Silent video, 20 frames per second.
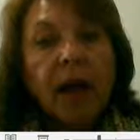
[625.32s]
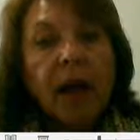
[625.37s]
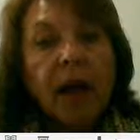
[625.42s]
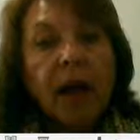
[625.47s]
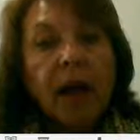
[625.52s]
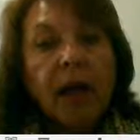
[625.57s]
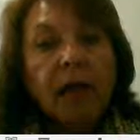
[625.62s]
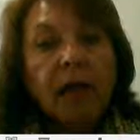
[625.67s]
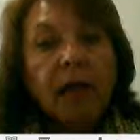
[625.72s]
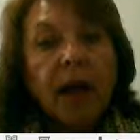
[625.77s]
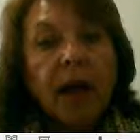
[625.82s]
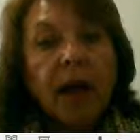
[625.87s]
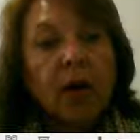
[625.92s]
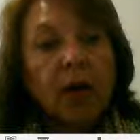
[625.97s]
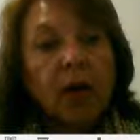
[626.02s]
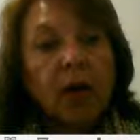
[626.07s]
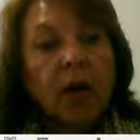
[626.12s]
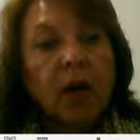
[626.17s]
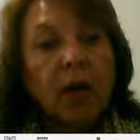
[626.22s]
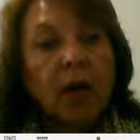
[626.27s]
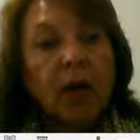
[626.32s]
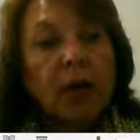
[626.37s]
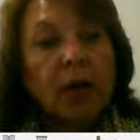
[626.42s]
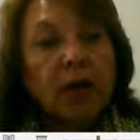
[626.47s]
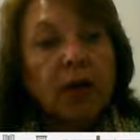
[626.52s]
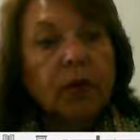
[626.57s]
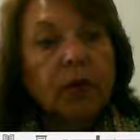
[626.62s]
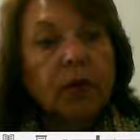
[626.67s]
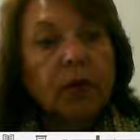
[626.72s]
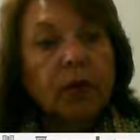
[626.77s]
and we want
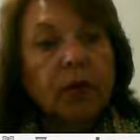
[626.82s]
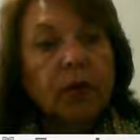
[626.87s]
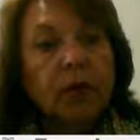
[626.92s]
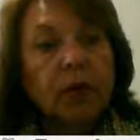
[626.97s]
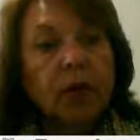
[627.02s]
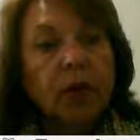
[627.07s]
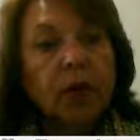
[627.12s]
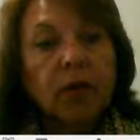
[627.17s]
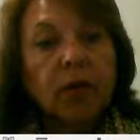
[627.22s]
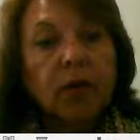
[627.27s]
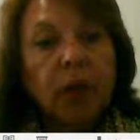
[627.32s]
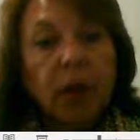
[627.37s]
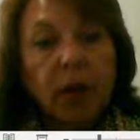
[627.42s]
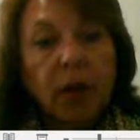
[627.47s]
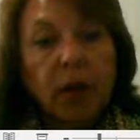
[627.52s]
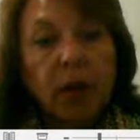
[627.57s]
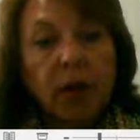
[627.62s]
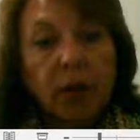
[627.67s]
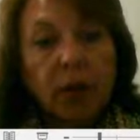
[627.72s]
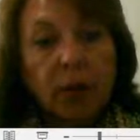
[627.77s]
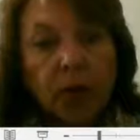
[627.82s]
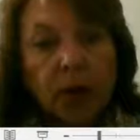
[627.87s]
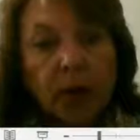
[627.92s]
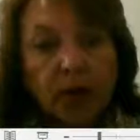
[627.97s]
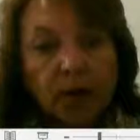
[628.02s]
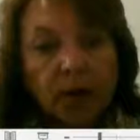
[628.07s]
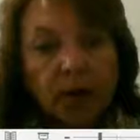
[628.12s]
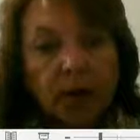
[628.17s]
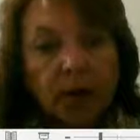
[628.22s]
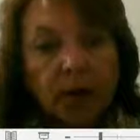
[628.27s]
to include those on our
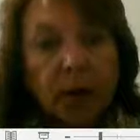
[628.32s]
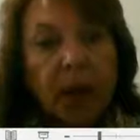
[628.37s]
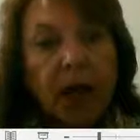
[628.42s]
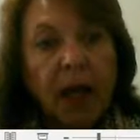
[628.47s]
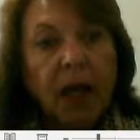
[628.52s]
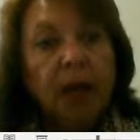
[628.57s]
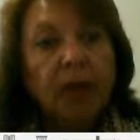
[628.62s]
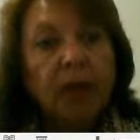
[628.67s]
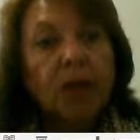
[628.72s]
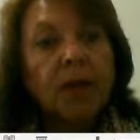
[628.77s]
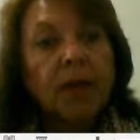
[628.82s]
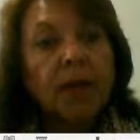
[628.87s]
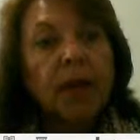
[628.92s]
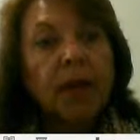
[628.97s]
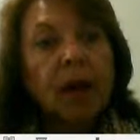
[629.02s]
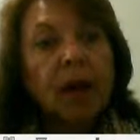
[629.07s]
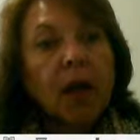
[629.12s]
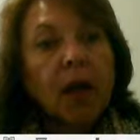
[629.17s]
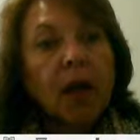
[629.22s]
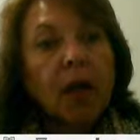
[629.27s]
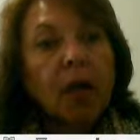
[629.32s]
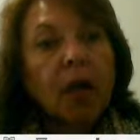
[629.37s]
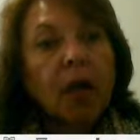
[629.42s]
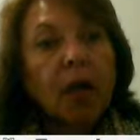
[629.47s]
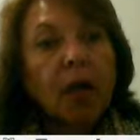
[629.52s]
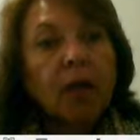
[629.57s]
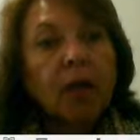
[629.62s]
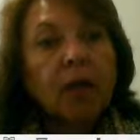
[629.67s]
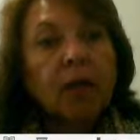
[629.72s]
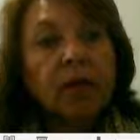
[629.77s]
reference page.
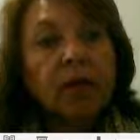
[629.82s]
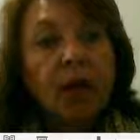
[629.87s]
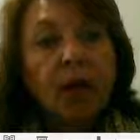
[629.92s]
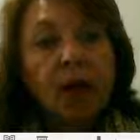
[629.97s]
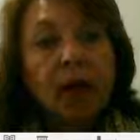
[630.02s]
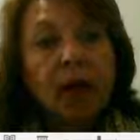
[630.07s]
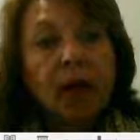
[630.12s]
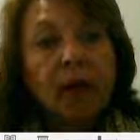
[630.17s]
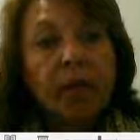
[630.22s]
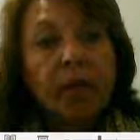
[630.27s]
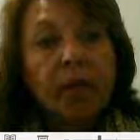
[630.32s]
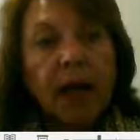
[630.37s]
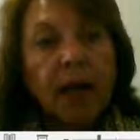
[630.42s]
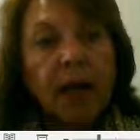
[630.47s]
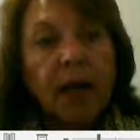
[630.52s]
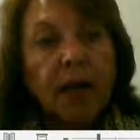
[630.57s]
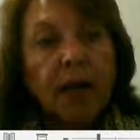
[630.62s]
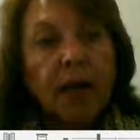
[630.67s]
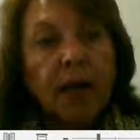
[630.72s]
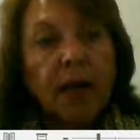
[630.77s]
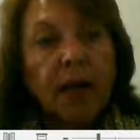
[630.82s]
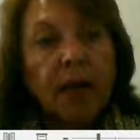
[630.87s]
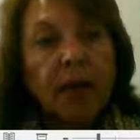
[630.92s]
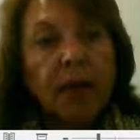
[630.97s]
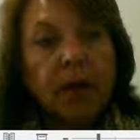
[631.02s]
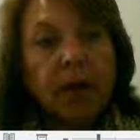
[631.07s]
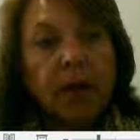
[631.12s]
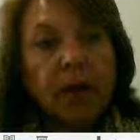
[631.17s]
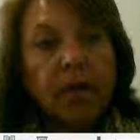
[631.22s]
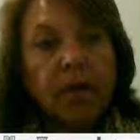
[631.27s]
Notice my
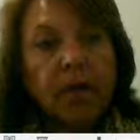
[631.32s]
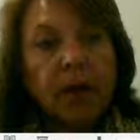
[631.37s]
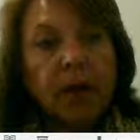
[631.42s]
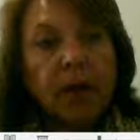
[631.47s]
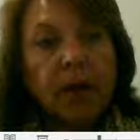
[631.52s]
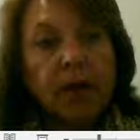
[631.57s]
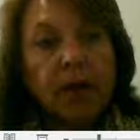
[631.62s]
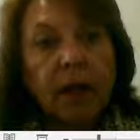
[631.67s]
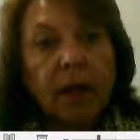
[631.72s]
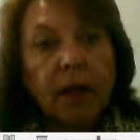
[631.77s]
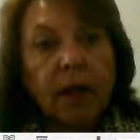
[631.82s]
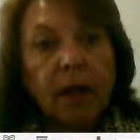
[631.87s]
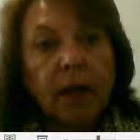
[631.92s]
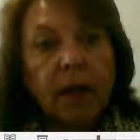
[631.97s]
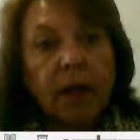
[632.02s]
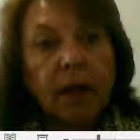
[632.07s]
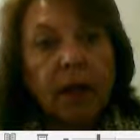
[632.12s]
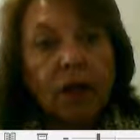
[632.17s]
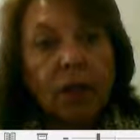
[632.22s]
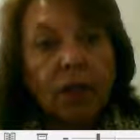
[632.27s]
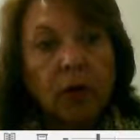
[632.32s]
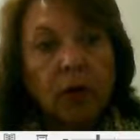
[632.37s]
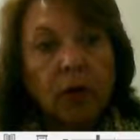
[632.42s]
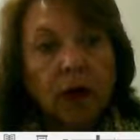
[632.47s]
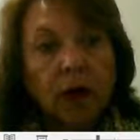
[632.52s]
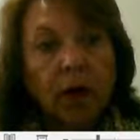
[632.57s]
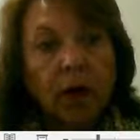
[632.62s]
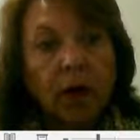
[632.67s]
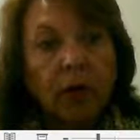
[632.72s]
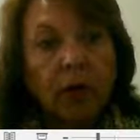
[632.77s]
example. I'm citing a journal
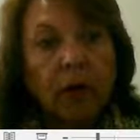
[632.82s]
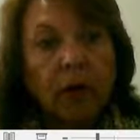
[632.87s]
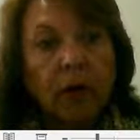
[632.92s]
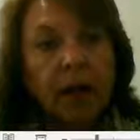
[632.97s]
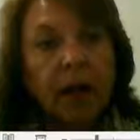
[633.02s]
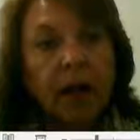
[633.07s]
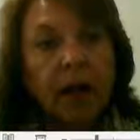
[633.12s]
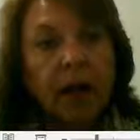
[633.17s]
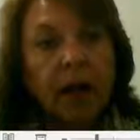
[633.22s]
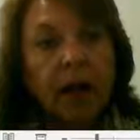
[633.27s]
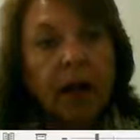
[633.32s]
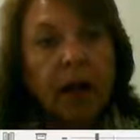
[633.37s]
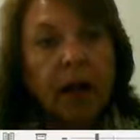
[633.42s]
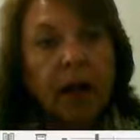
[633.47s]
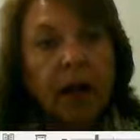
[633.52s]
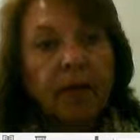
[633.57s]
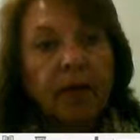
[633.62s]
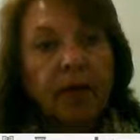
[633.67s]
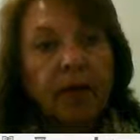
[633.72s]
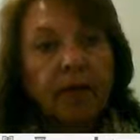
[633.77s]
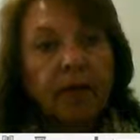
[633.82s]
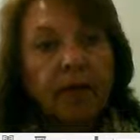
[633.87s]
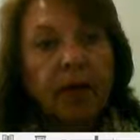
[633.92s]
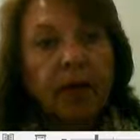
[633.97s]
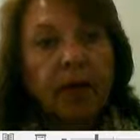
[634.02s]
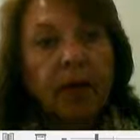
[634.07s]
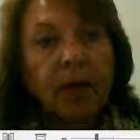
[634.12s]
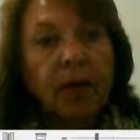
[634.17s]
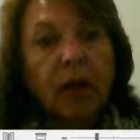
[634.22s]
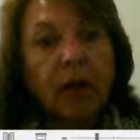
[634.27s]
article here. I have
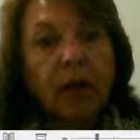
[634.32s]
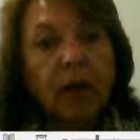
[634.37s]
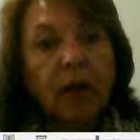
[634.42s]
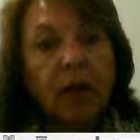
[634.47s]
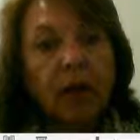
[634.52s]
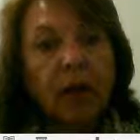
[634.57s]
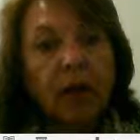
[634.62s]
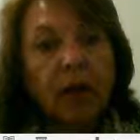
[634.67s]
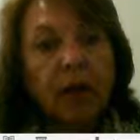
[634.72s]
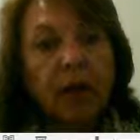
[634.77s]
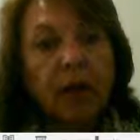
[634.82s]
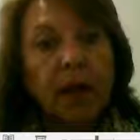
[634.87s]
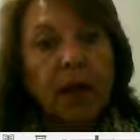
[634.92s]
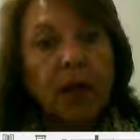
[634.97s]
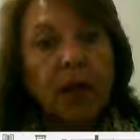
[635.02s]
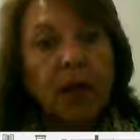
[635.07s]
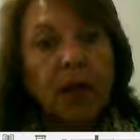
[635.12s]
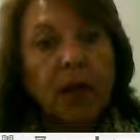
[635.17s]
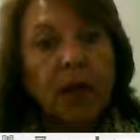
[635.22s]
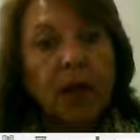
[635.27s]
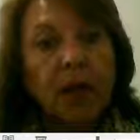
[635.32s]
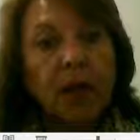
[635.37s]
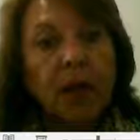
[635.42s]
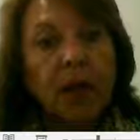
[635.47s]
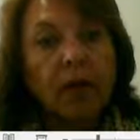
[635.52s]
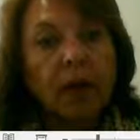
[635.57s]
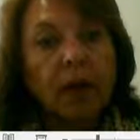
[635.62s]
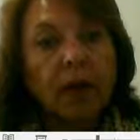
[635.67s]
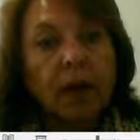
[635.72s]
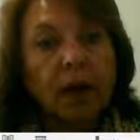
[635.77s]
Smith, the year of publication,
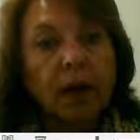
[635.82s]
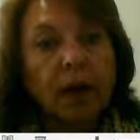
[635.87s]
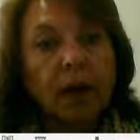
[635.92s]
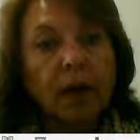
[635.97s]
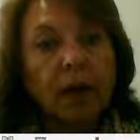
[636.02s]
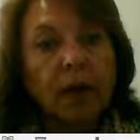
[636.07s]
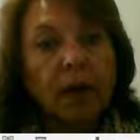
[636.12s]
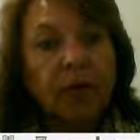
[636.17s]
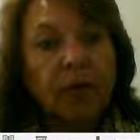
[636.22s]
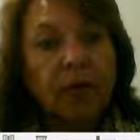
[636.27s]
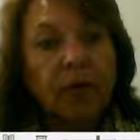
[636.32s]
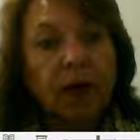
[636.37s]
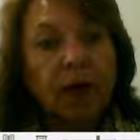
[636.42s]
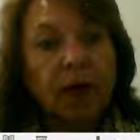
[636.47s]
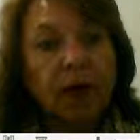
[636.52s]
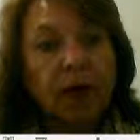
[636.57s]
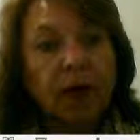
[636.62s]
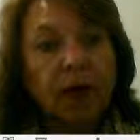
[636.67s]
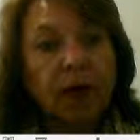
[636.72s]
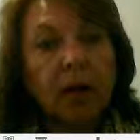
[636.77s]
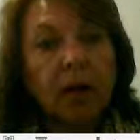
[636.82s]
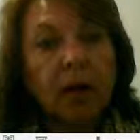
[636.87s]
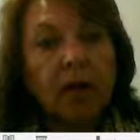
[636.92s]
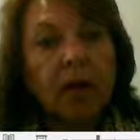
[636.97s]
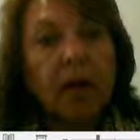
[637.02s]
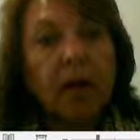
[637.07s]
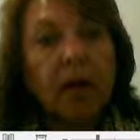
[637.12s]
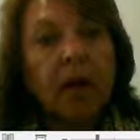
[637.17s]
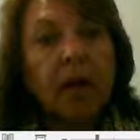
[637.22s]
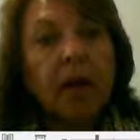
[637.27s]
the title of the article,